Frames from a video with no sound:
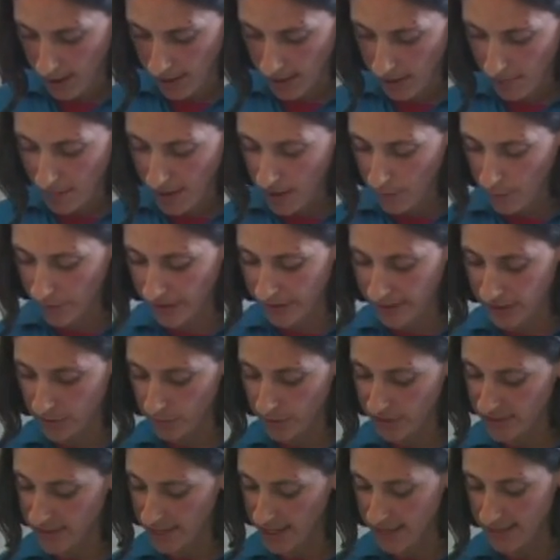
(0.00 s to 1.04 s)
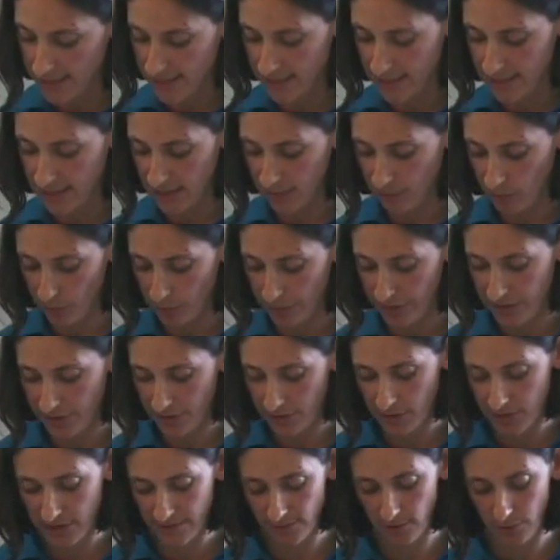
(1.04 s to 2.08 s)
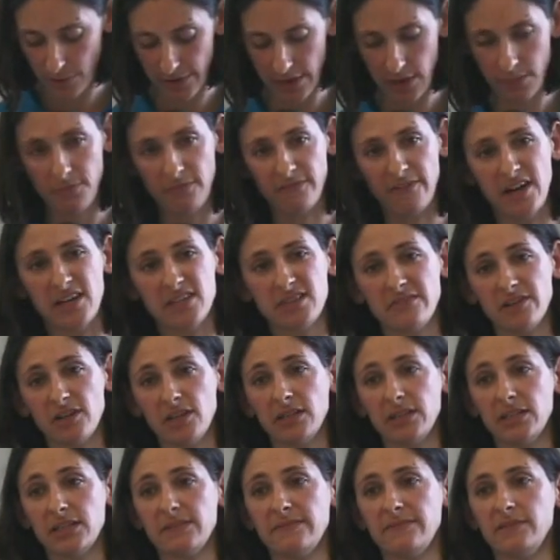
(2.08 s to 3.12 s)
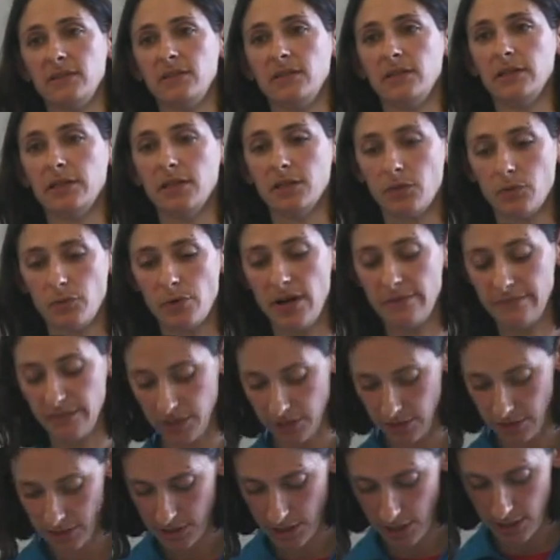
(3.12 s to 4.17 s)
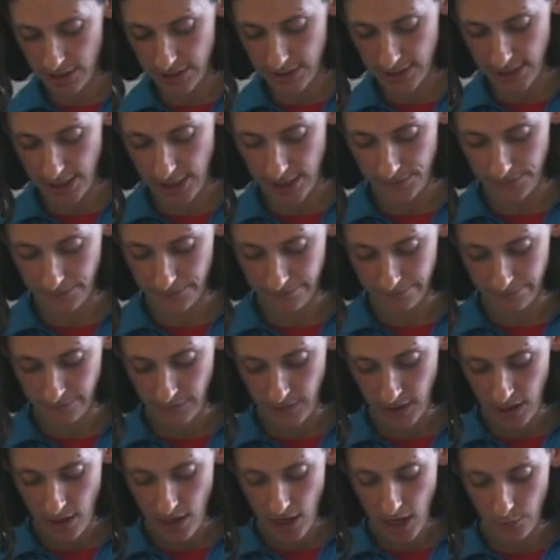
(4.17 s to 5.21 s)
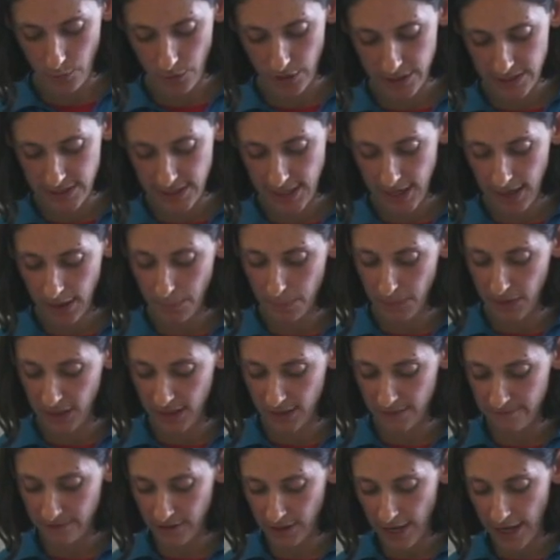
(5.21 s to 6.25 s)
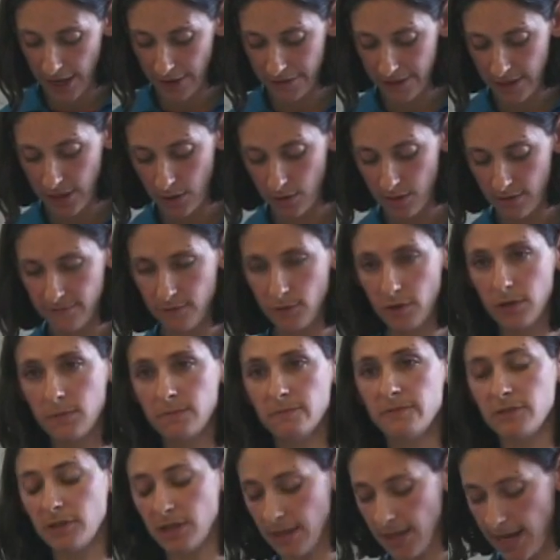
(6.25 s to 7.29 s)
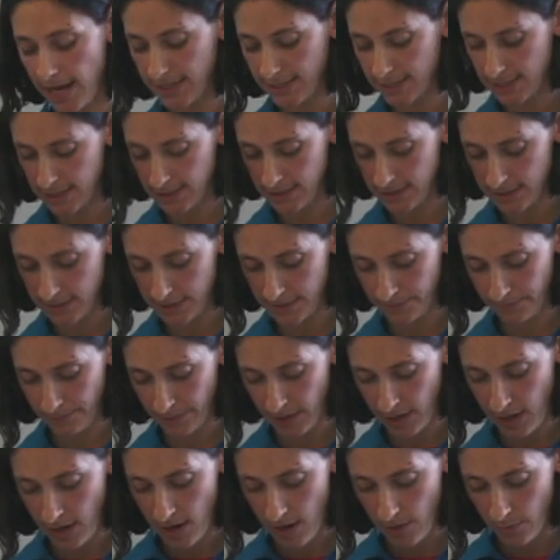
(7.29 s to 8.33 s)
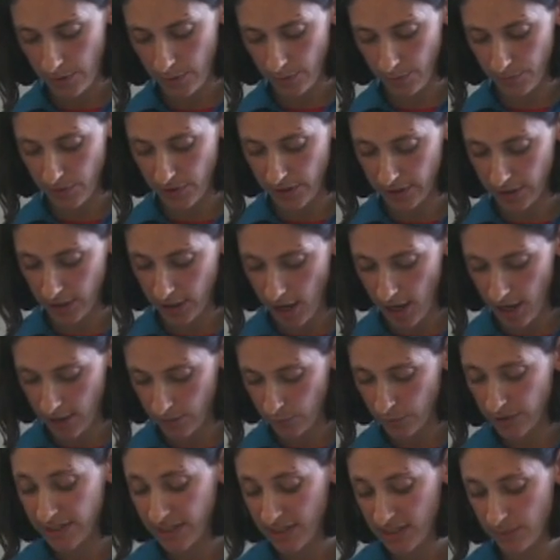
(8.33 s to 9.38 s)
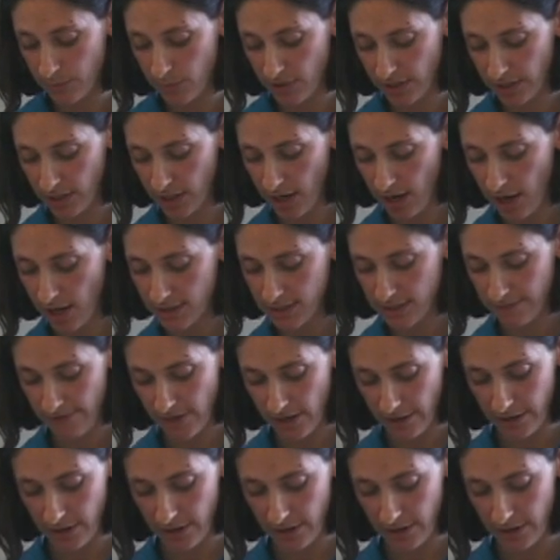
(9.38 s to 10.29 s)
And I'm not willing to risk that sustainable resource for one that provides very little revenue to our state. I work to get meaningful healthcare reform for Alaskans. We need to bring the cost of